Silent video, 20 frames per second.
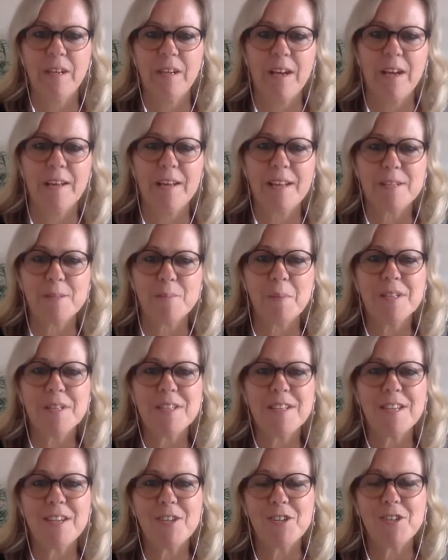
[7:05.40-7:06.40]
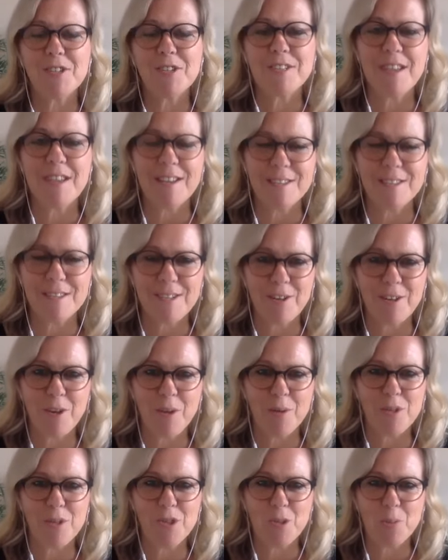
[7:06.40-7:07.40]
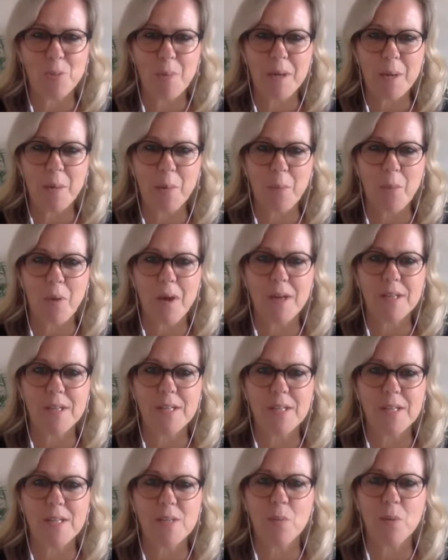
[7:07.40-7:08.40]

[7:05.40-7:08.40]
And as my teacher said, you know, in shamanic practice,